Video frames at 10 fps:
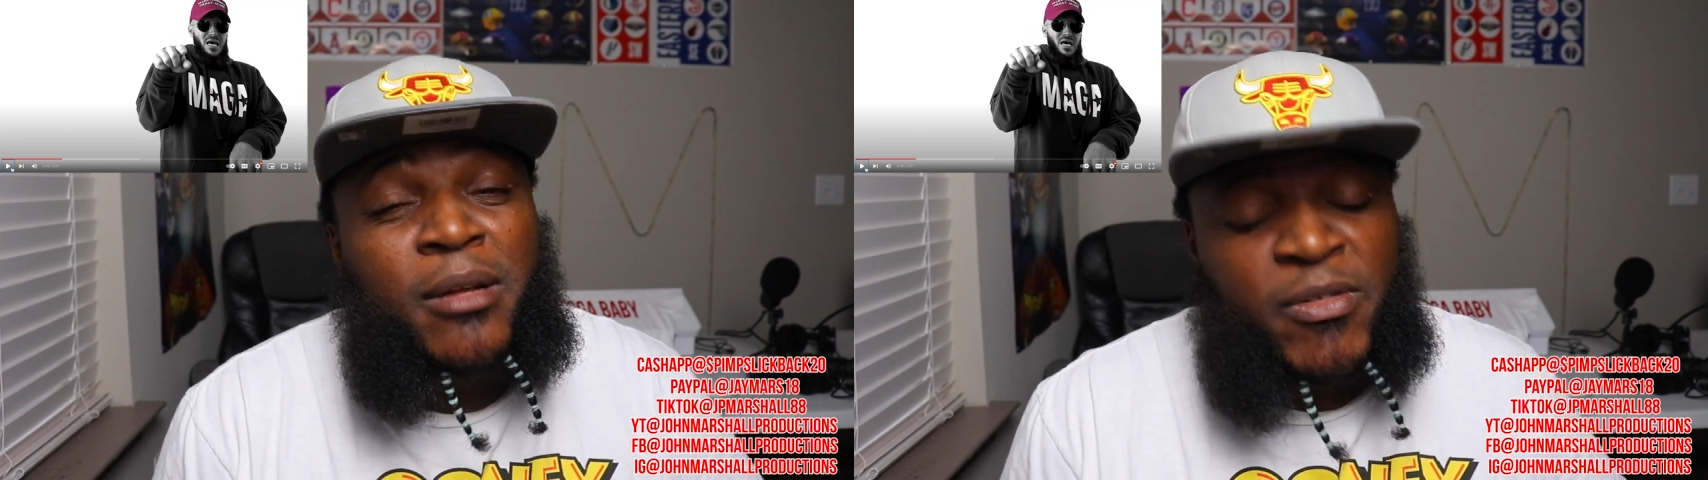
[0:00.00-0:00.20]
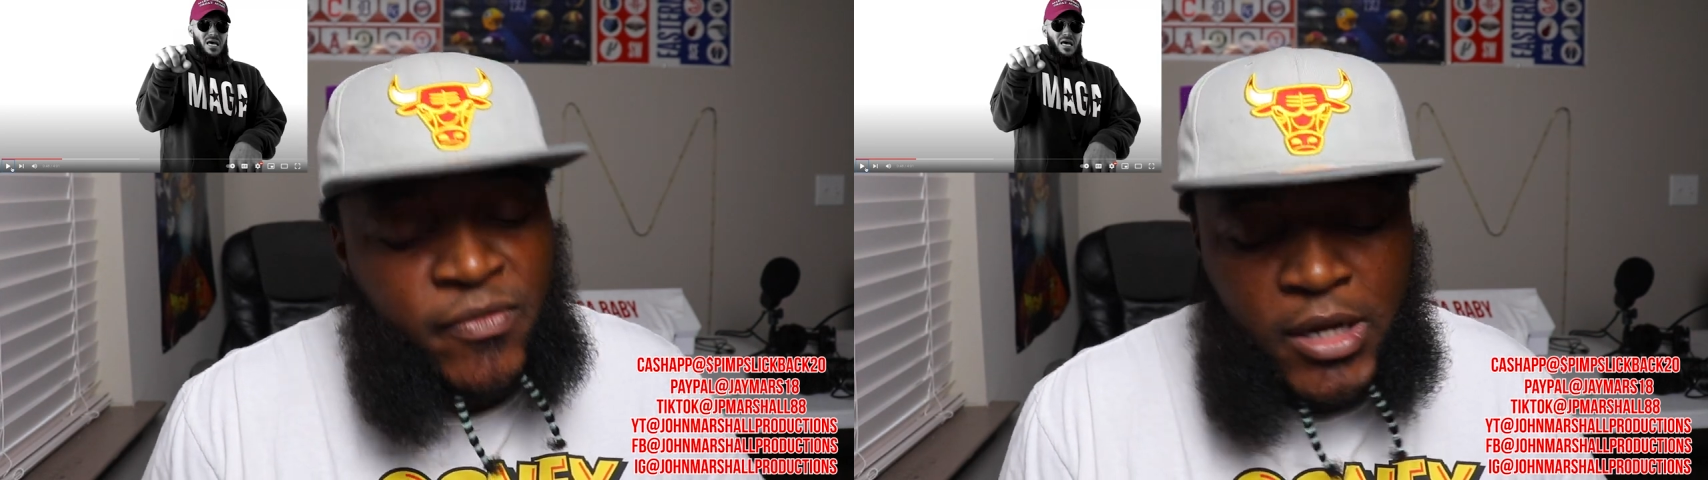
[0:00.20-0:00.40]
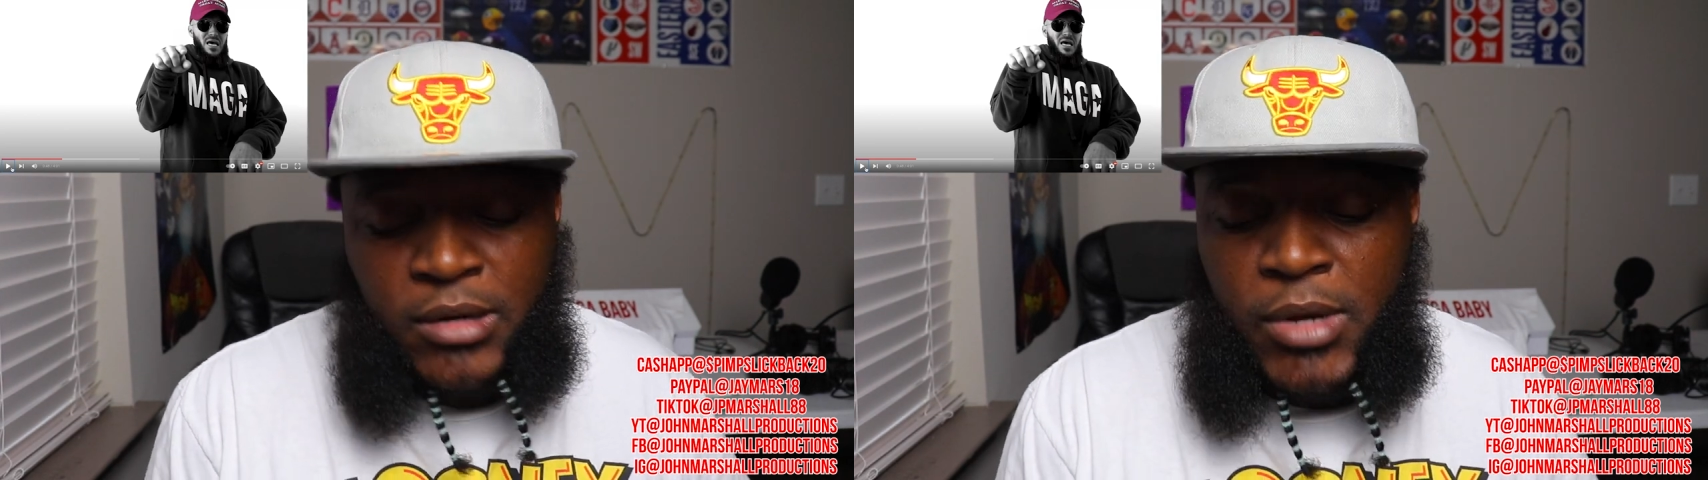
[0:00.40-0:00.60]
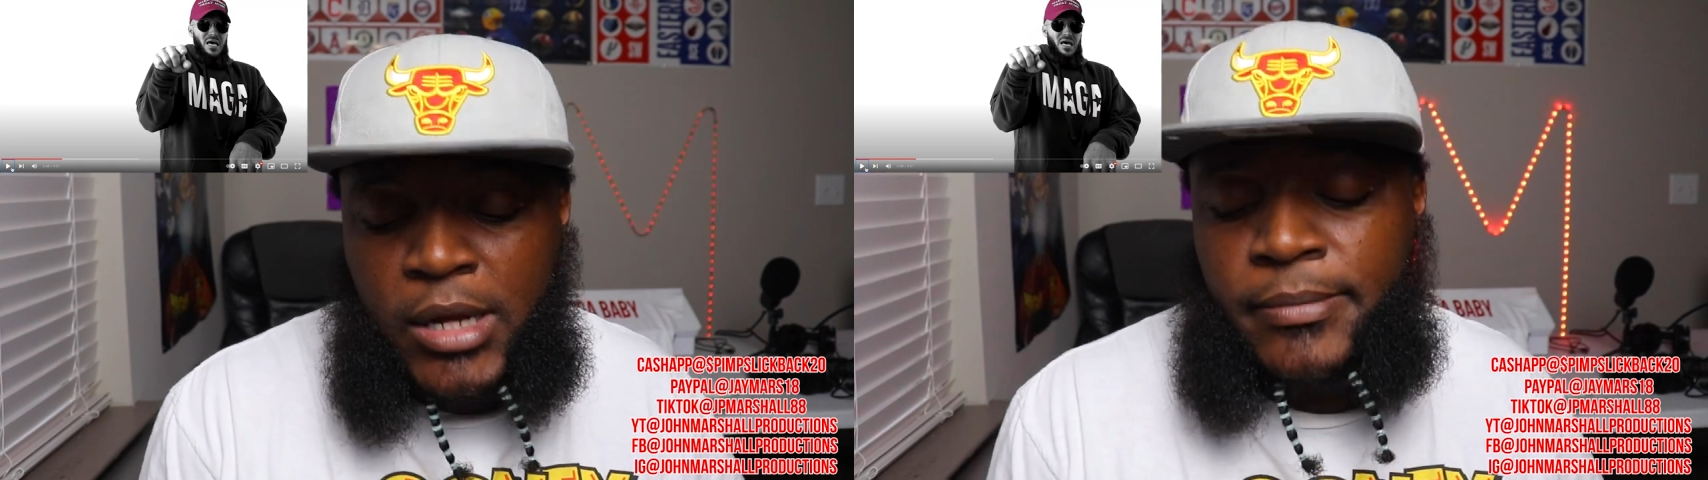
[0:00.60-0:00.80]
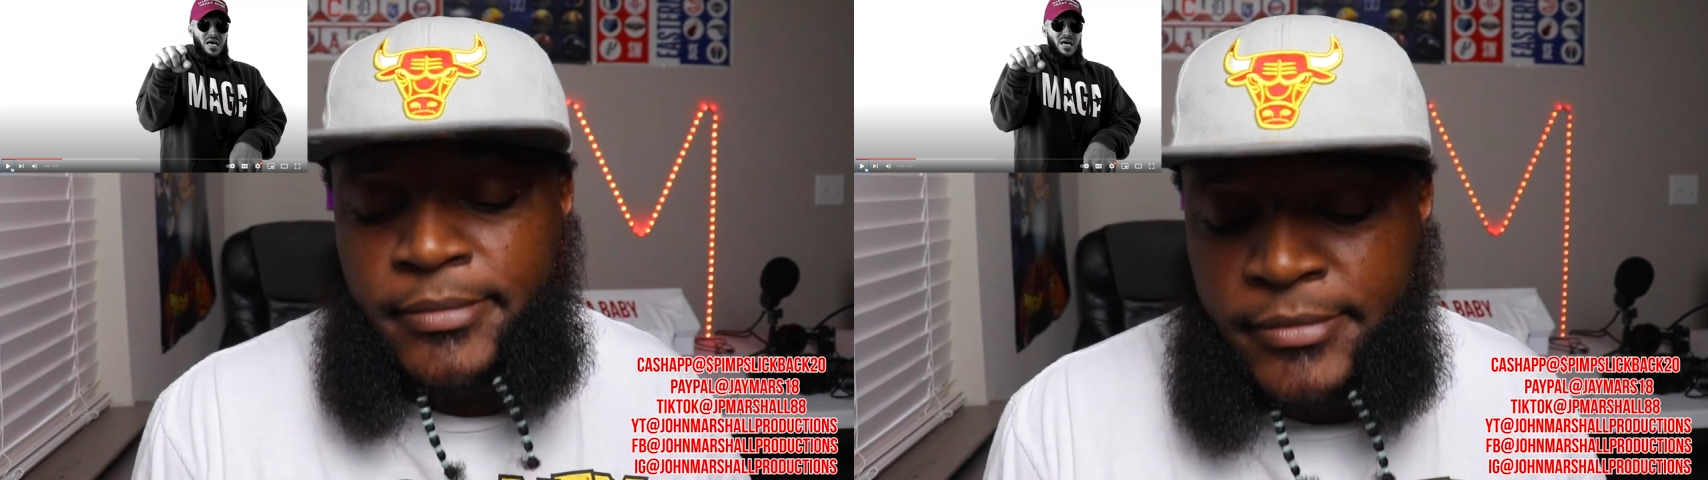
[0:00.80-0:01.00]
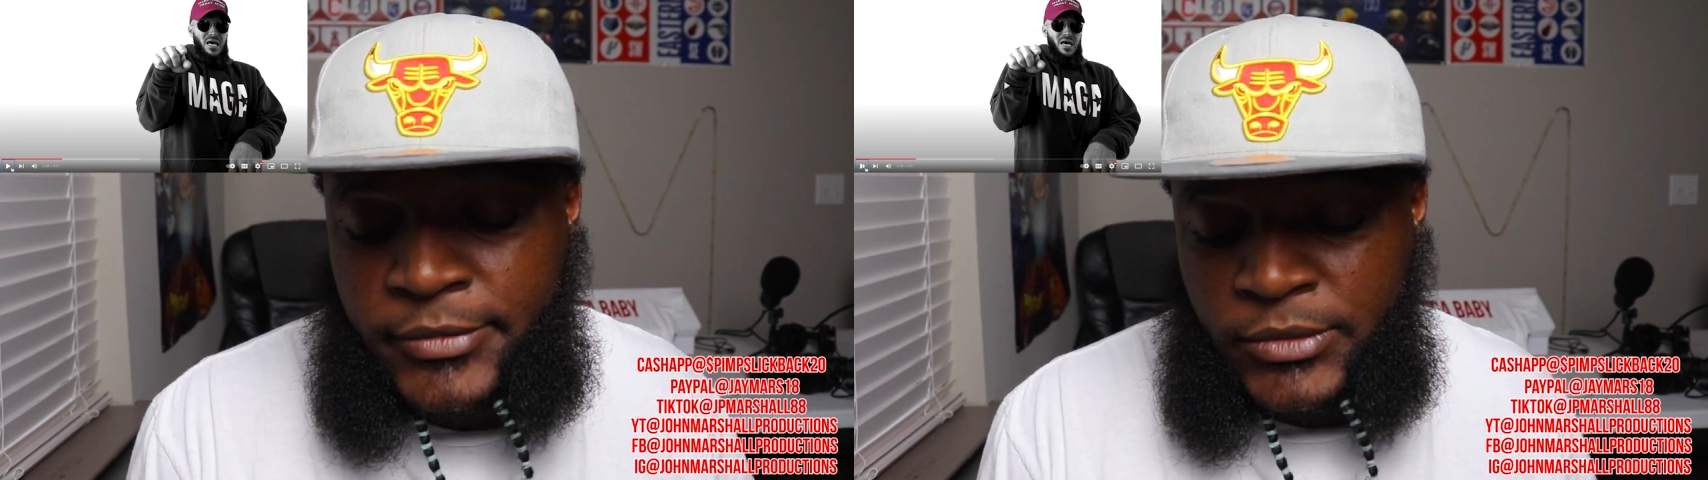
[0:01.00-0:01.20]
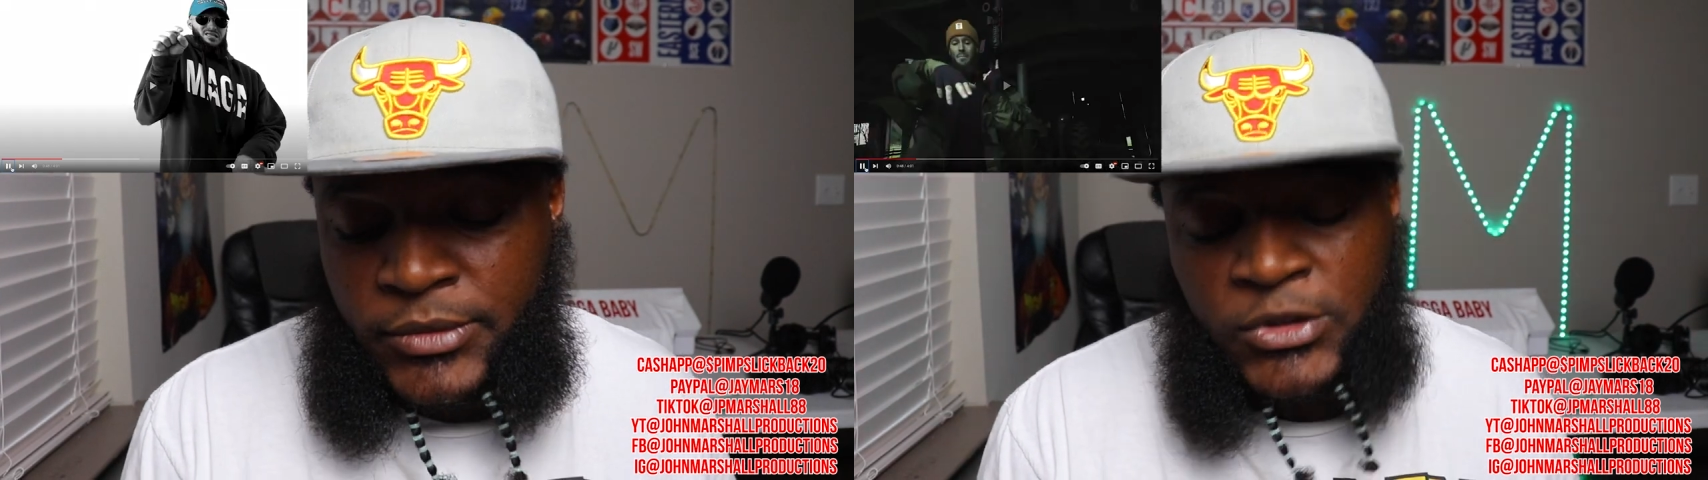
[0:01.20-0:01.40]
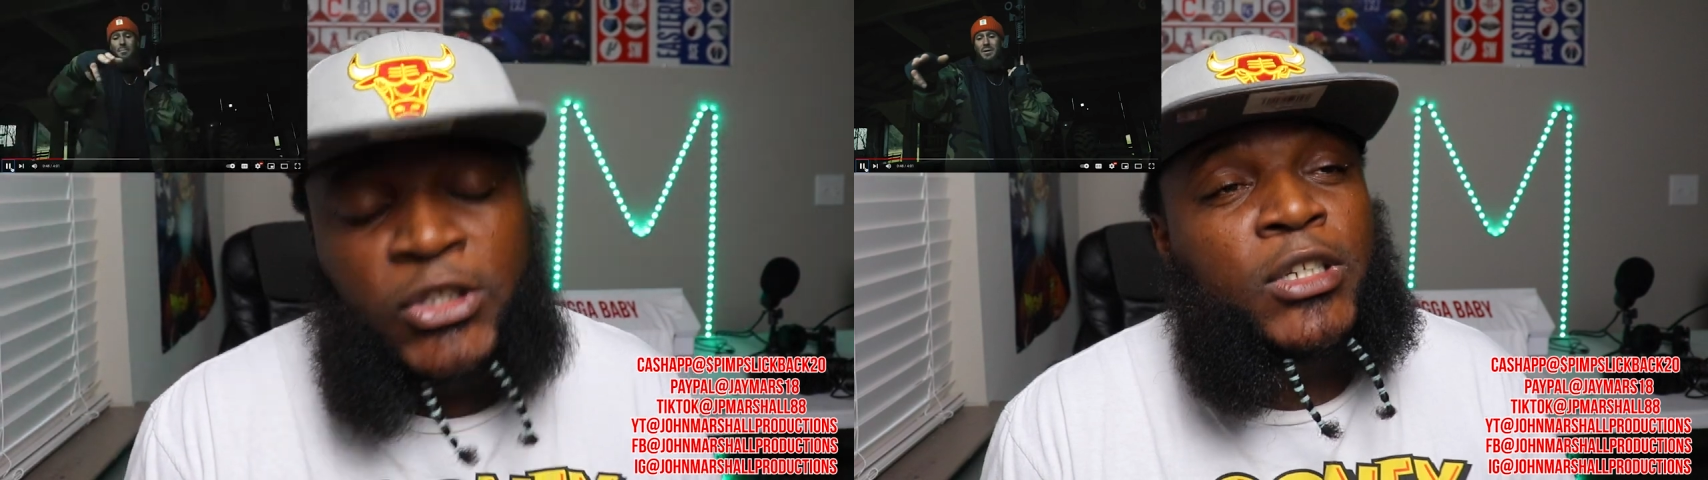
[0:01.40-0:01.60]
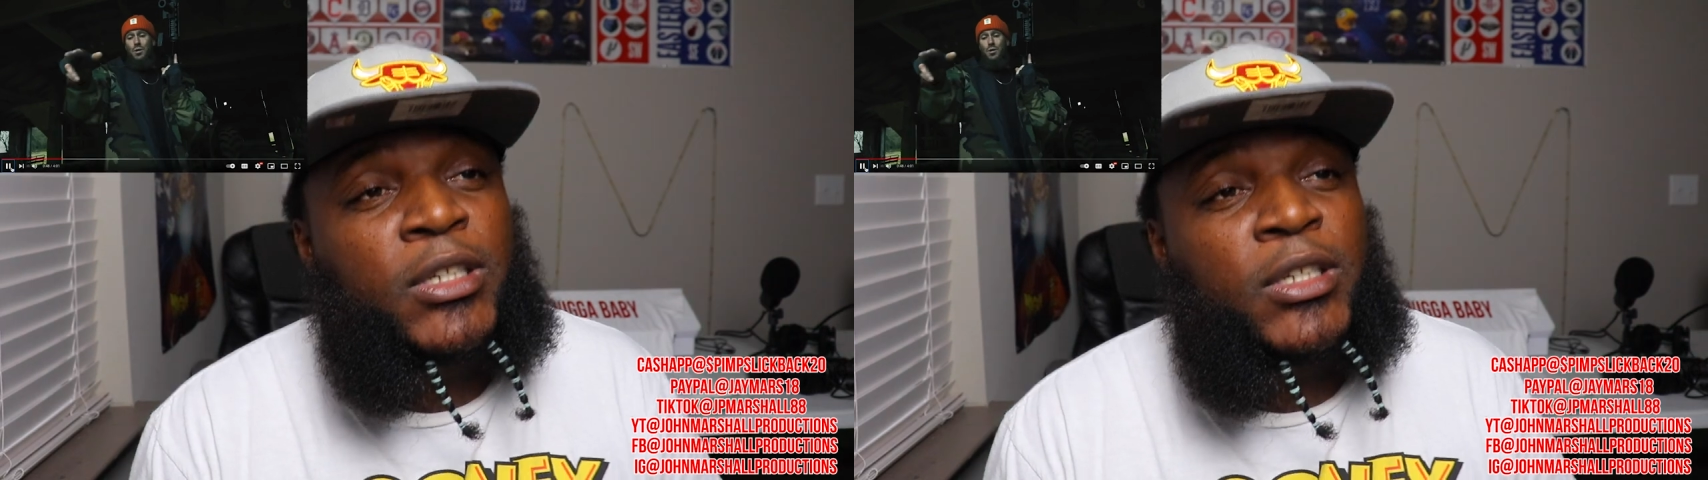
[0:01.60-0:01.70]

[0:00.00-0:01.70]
I'ma fuck him up. I'ma